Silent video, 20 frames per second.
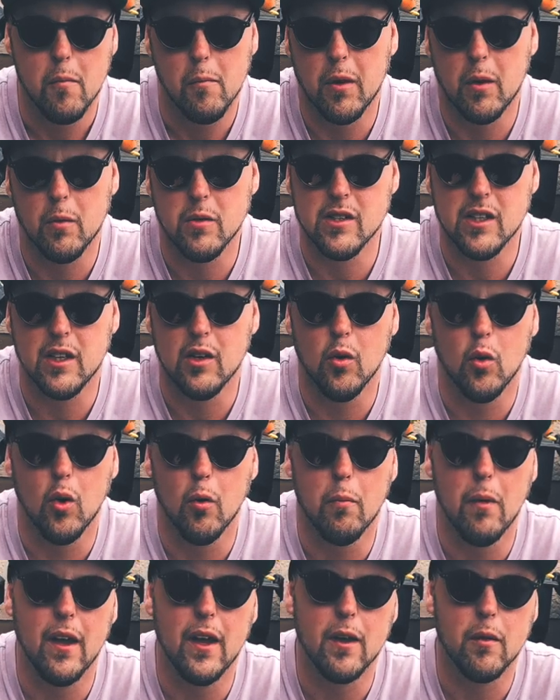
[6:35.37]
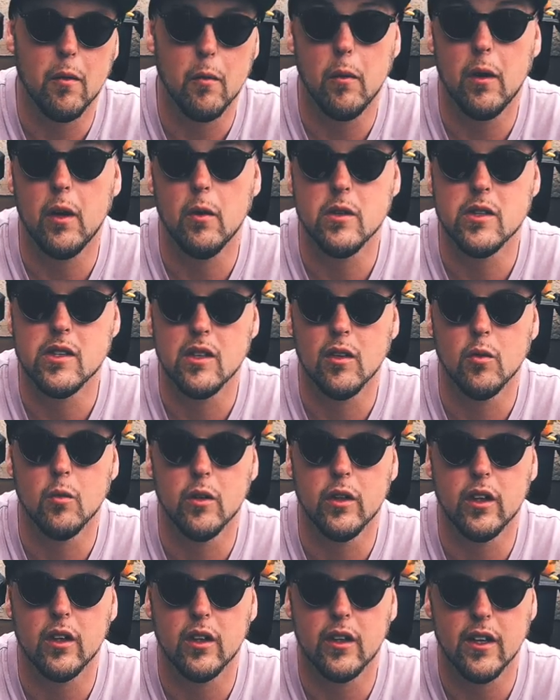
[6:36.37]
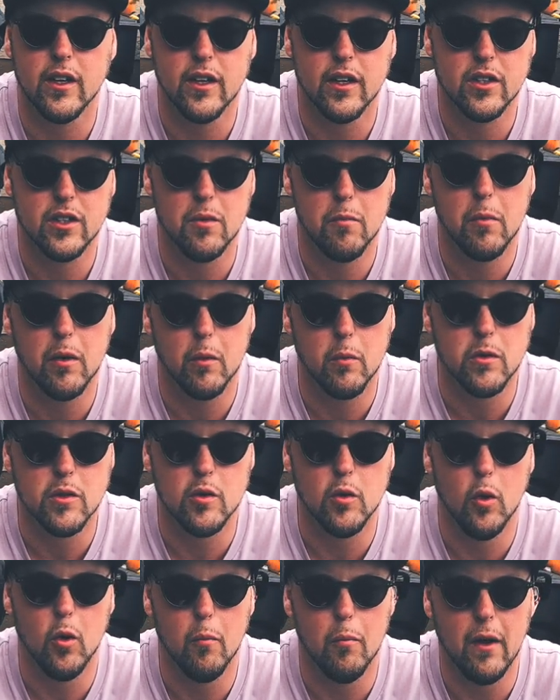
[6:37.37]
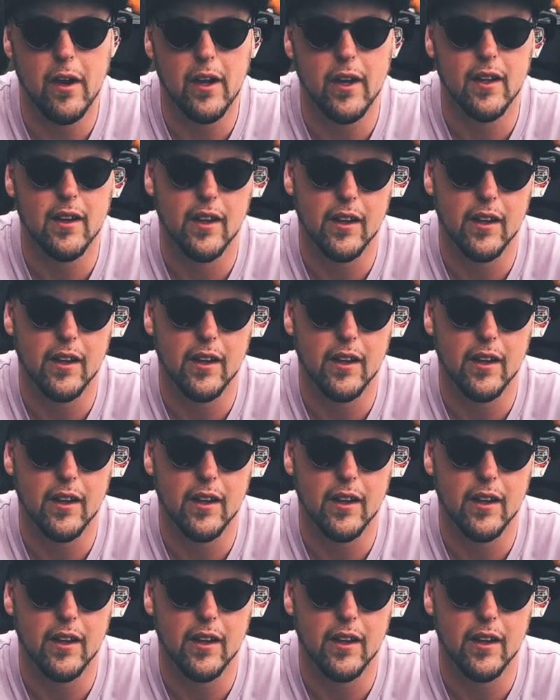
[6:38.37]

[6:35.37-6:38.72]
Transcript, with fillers: But it was like an old bike. It, it, was still really good condition, but it was an old bike.